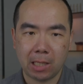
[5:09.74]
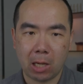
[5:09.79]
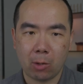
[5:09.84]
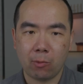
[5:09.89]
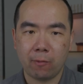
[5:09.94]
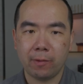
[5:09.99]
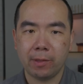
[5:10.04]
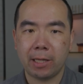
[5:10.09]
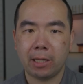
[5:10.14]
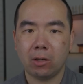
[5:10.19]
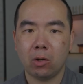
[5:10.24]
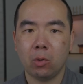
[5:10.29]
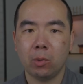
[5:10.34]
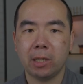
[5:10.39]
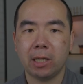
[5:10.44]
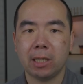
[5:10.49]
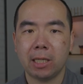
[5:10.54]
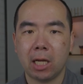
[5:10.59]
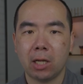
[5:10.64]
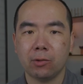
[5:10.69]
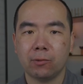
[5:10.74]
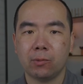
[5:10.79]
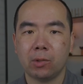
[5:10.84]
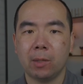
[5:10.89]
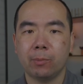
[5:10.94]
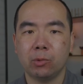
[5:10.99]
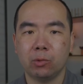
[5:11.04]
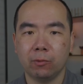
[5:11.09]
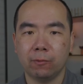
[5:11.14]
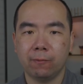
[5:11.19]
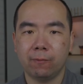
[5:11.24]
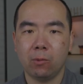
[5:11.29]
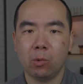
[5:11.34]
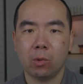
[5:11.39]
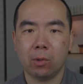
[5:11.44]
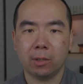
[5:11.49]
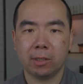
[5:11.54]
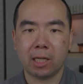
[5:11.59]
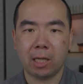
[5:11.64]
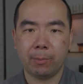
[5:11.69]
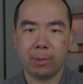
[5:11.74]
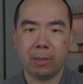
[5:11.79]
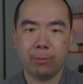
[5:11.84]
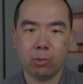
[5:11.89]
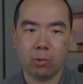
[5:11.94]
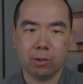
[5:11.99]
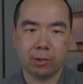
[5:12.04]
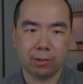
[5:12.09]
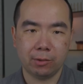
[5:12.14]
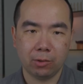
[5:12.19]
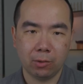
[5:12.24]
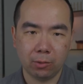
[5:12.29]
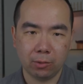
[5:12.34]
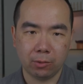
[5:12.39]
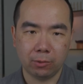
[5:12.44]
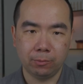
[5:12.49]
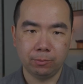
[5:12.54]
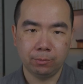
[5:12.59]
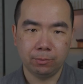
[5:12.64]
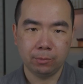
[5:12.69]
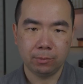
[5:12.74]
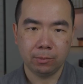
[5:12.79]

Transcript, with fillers: However, that only allows for up to 4 Type-A ports in total,